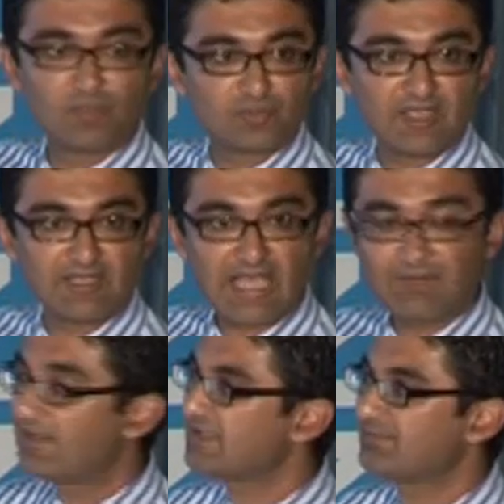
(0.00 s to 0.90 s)
we look at
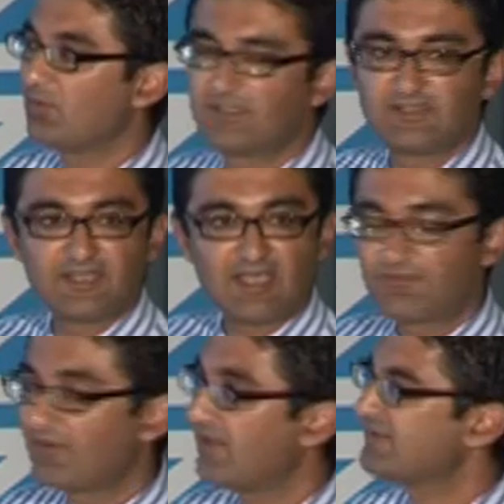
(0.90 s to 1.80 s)
have they exploited it,
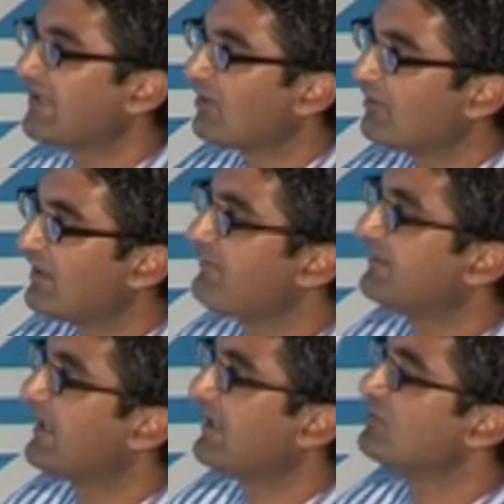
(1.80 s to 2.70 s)
have they sat on it, have
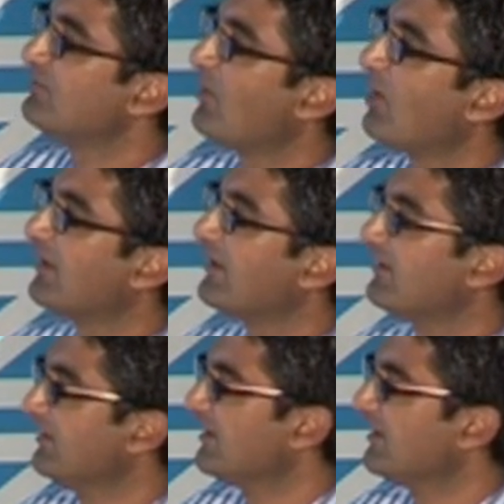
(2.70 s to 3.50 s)
they taken it to market.